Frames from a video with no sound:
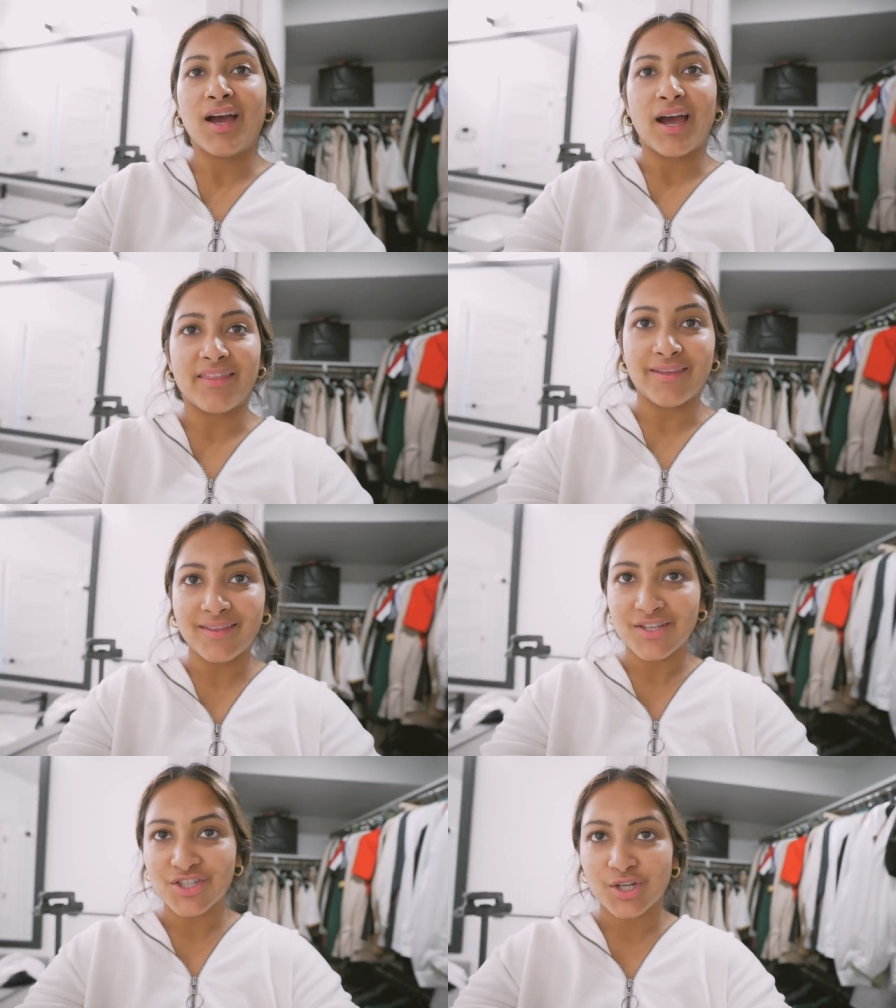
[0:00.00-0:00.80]
I
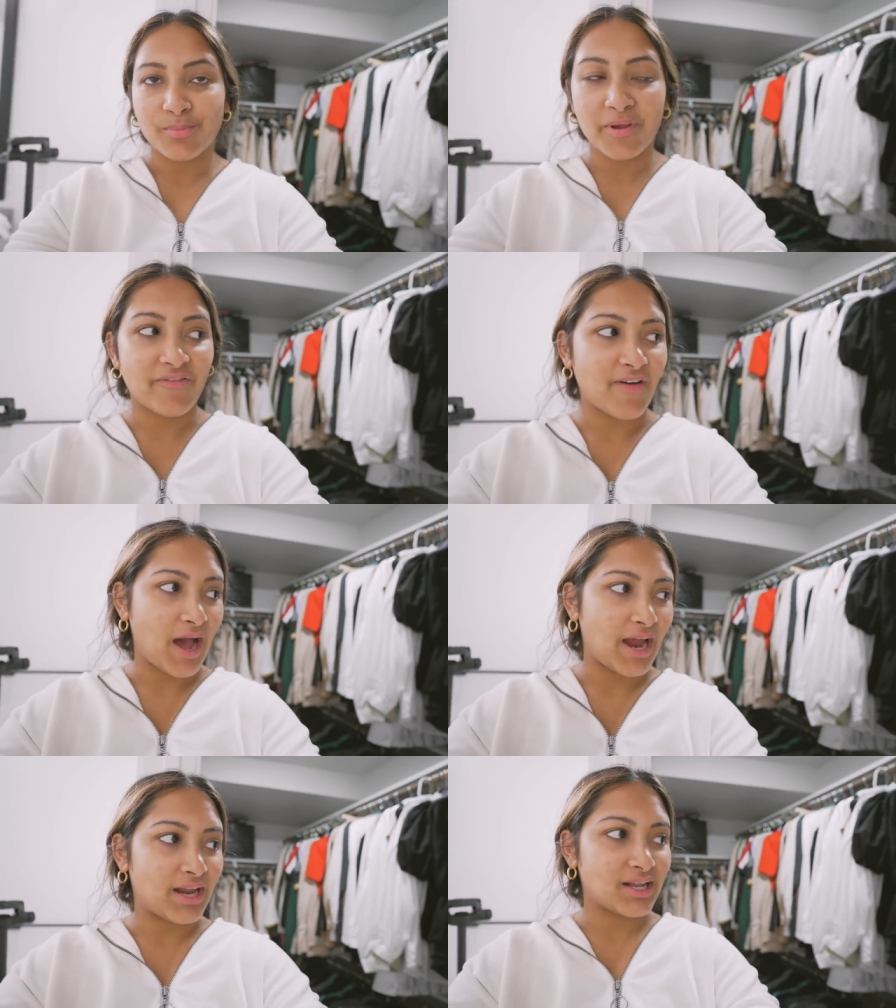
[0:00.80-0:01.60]
think this should be
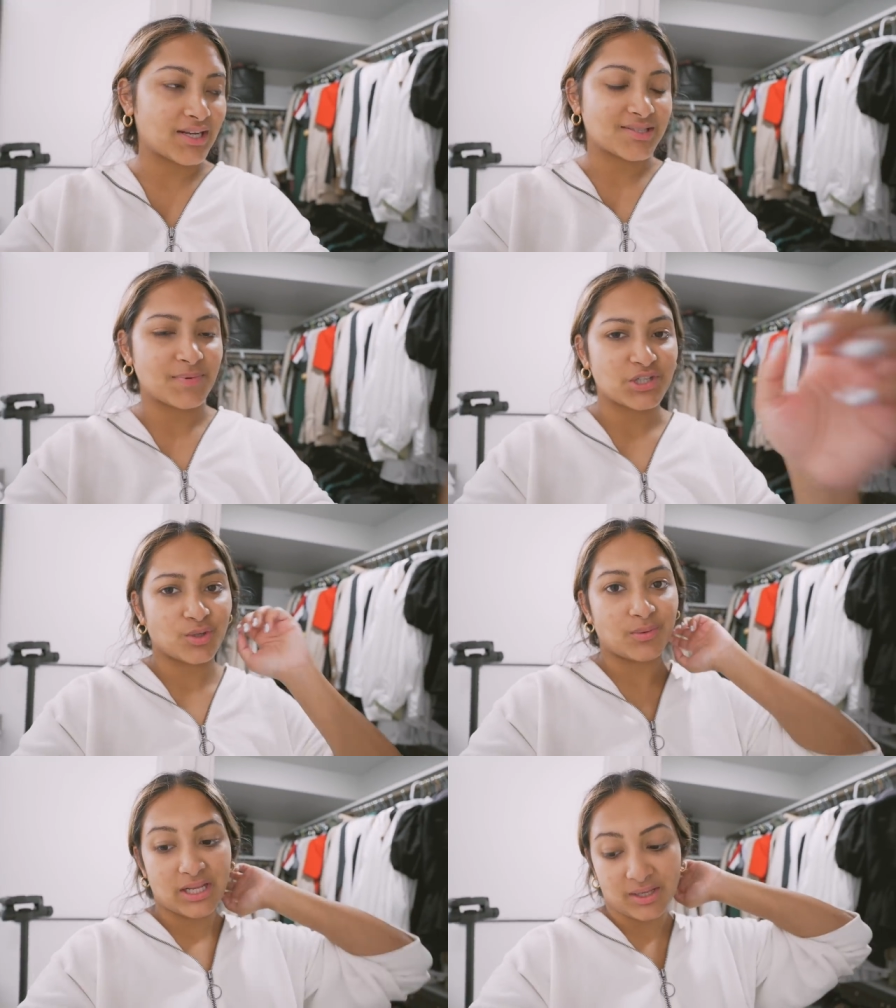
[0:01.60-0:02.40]
fine and
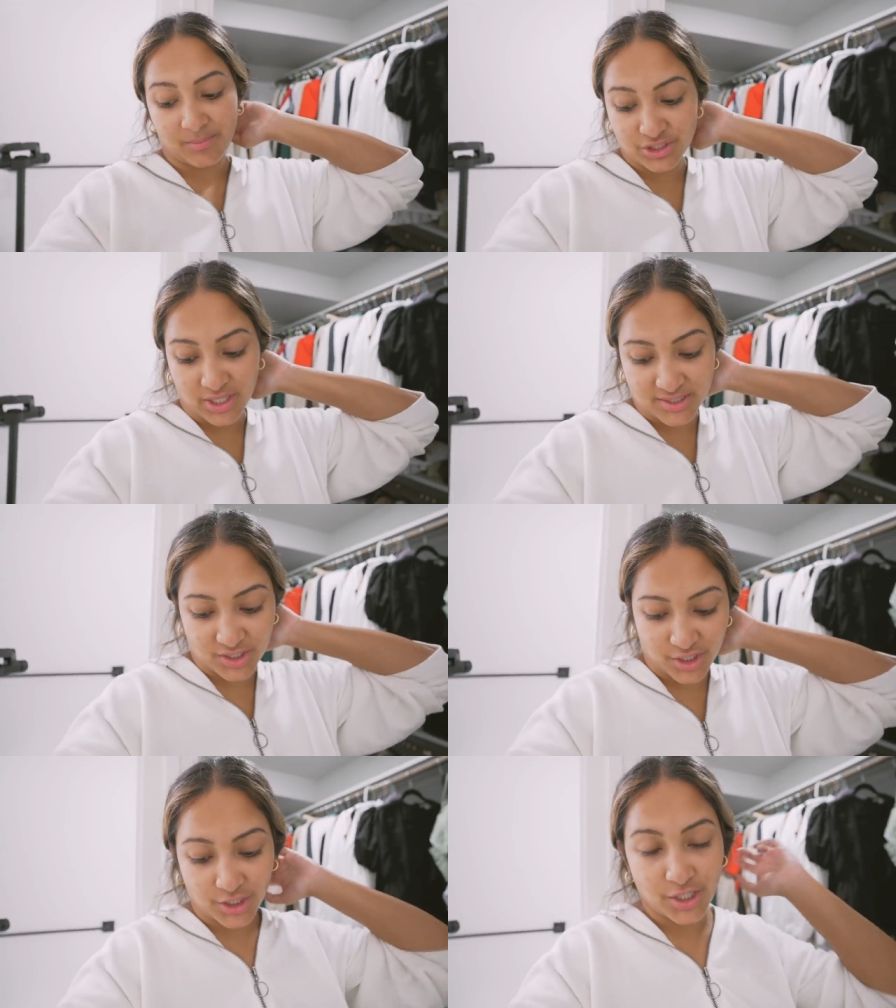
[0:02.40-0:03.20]
especially when I get my
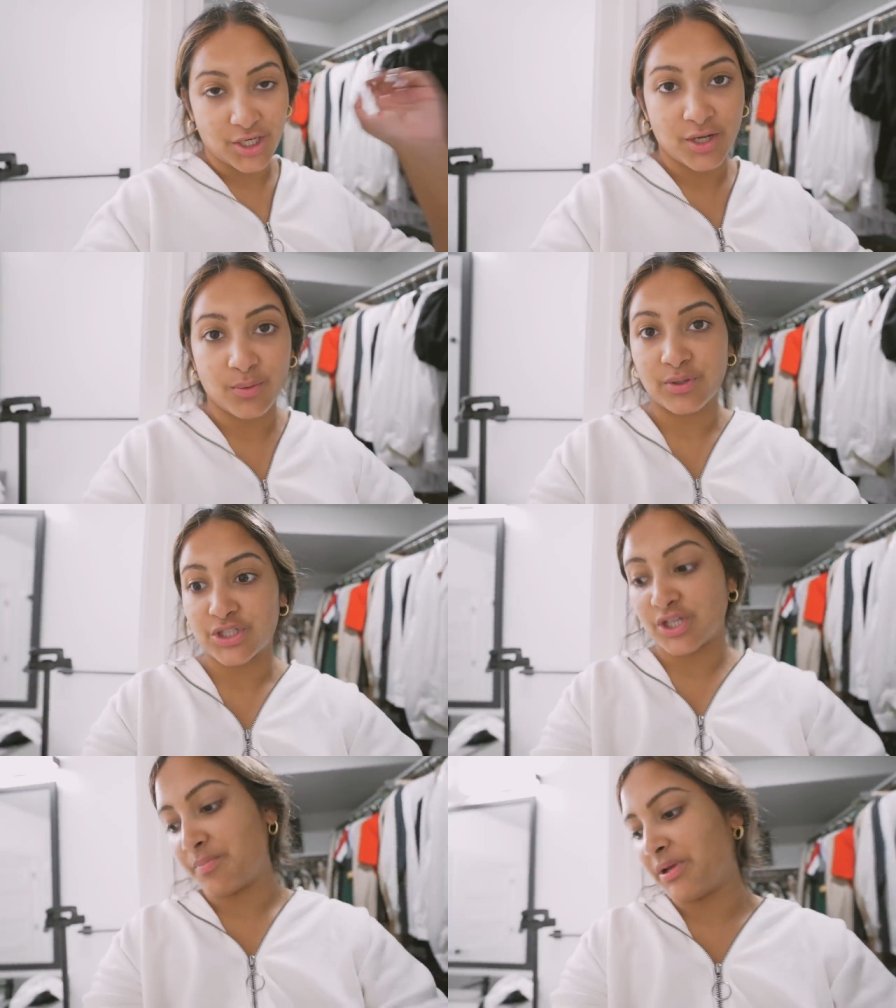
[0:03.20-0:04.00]
dresser we
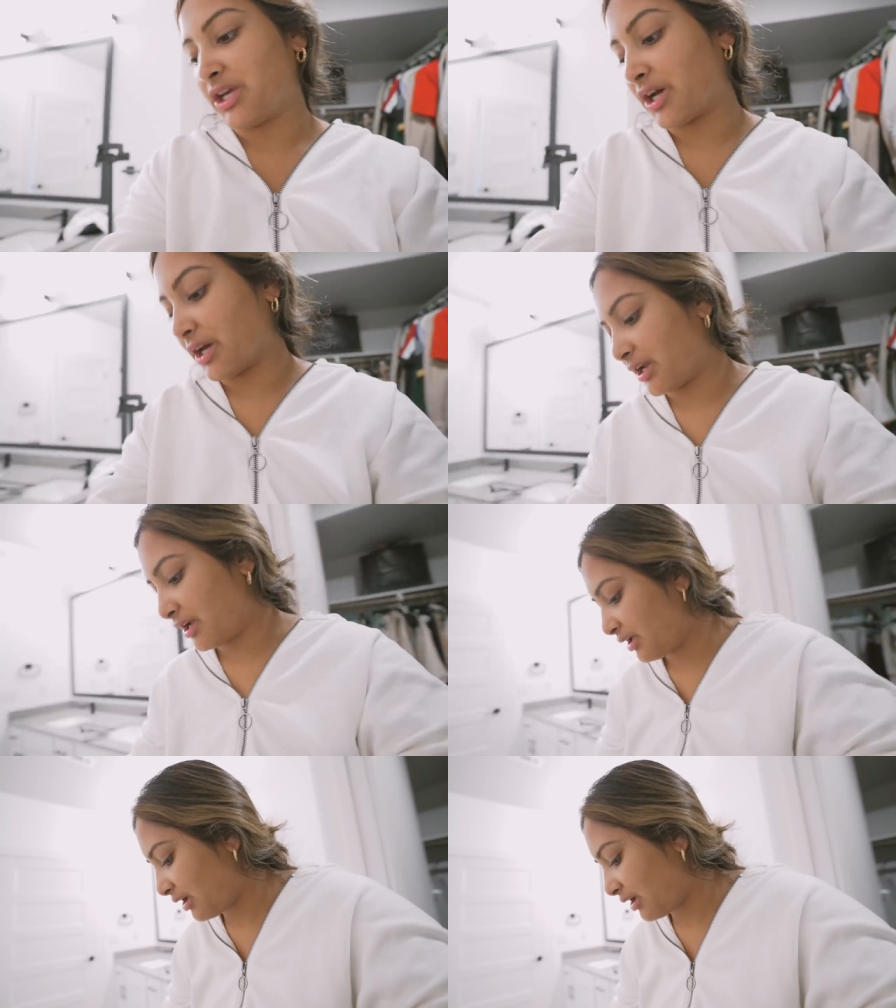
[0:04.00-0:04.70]
should be good